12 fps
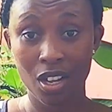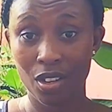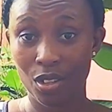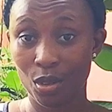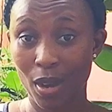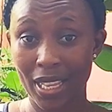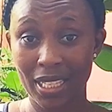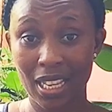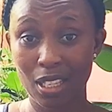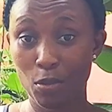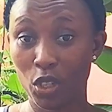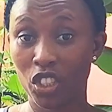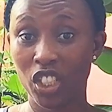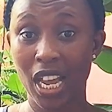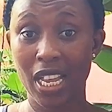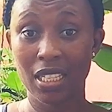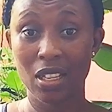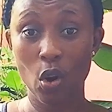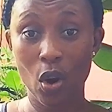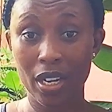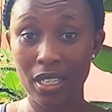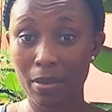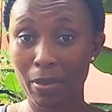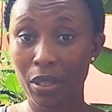twice as much as the
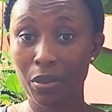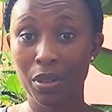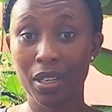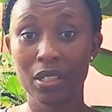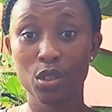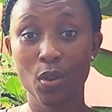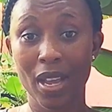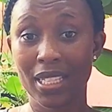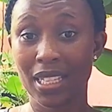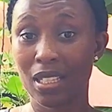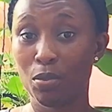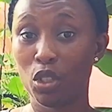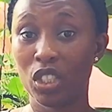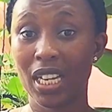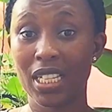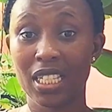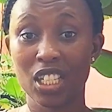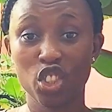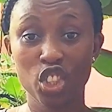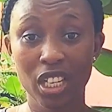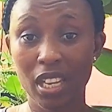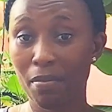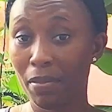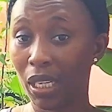horse manure, twice as much as the
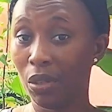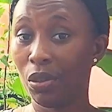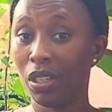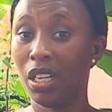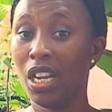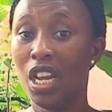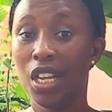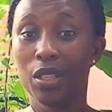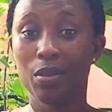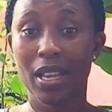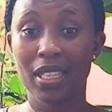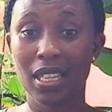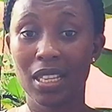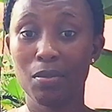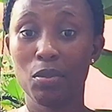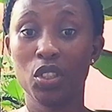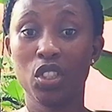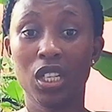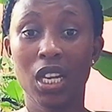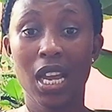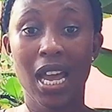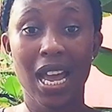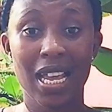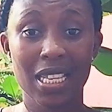chicken manure, twice as much
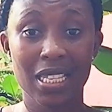as